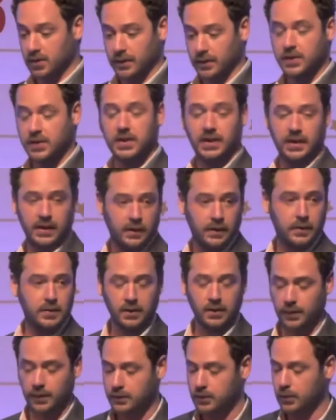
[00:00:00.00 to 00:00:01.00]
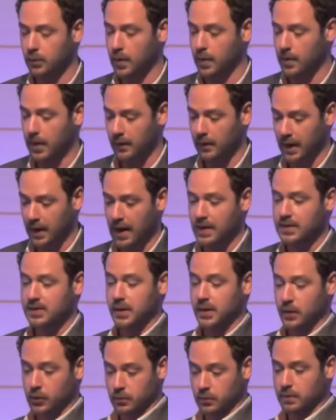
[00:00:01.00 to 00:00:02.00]
Obviously, there was a lot of talk about that.
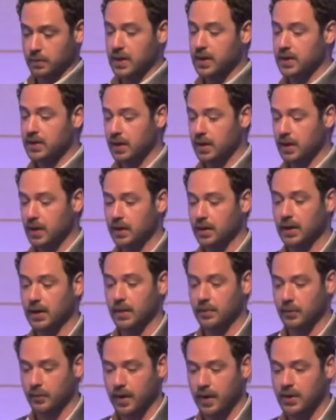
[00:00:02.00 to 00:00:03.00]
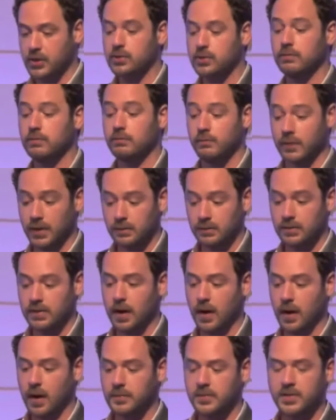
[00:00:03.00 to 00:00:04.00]
Social media, collaboration,
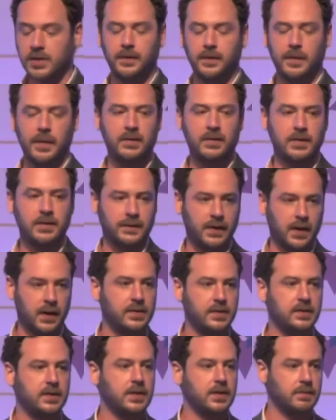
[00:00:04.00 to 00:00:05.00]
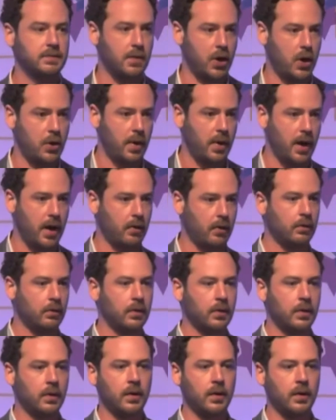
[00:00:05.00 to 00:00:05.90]
real-time, stuff about devices, mobile,